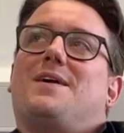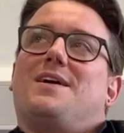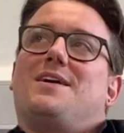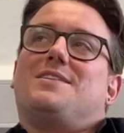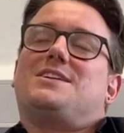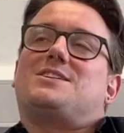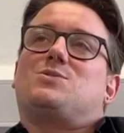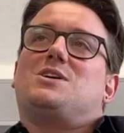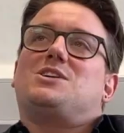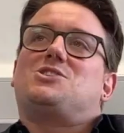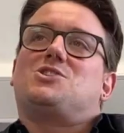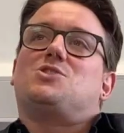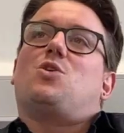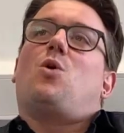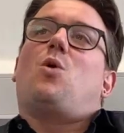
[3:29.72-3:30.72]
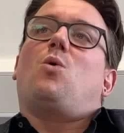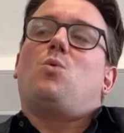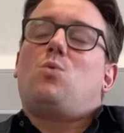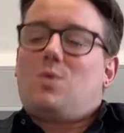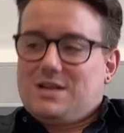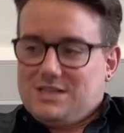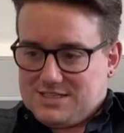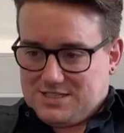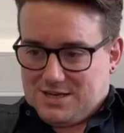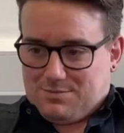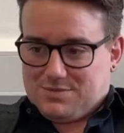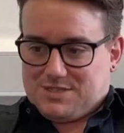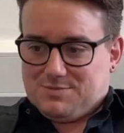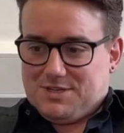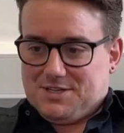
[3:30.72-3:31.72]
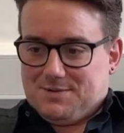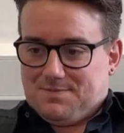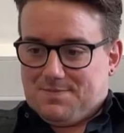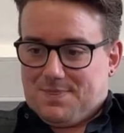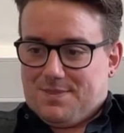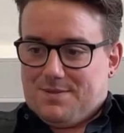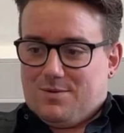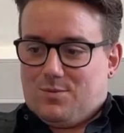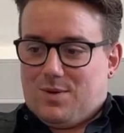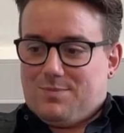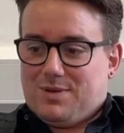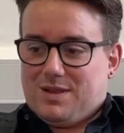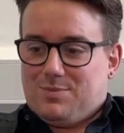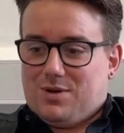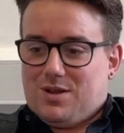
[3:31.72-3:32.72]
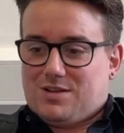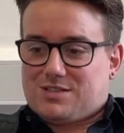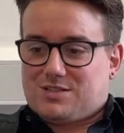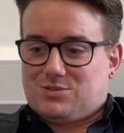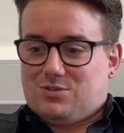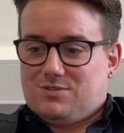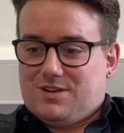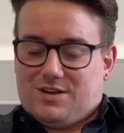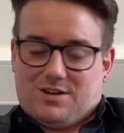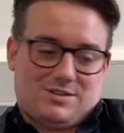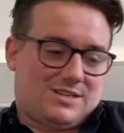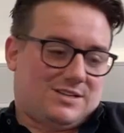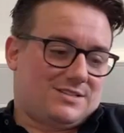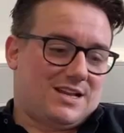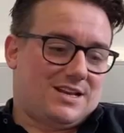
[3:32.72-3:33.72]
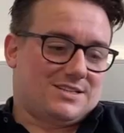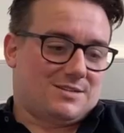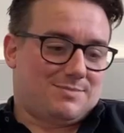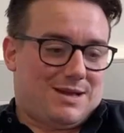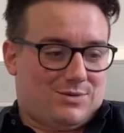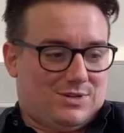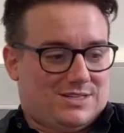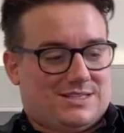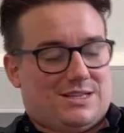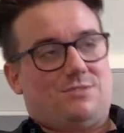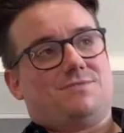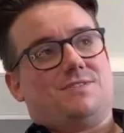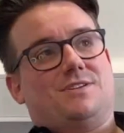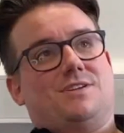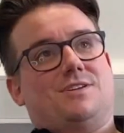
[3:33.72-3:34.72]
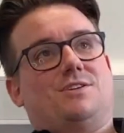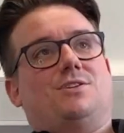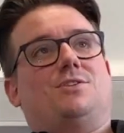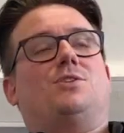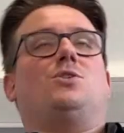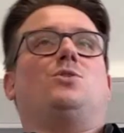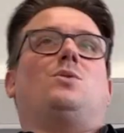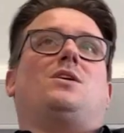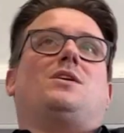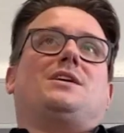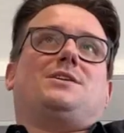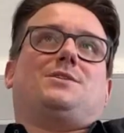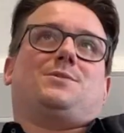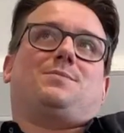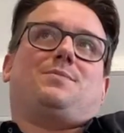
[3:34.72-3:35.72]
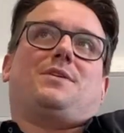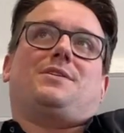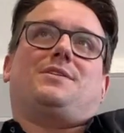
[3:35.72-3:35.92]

this question always stumps me when people ask sort of, tell us about yourself and who are you?